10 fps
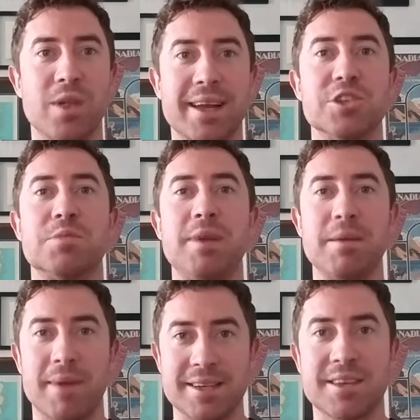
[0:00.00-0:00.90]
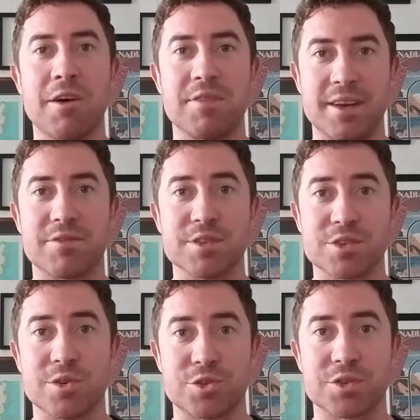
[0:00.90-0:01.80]
I can just be myself in different
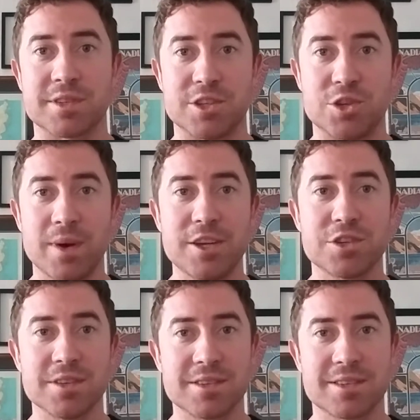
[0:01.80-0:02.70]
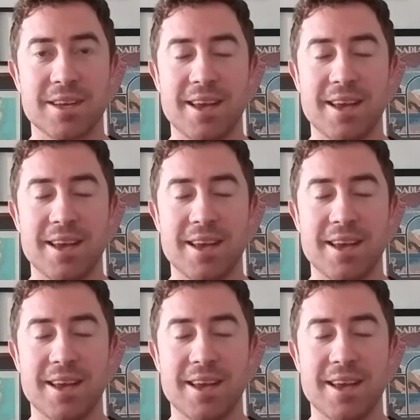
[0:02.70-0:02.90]
social situations.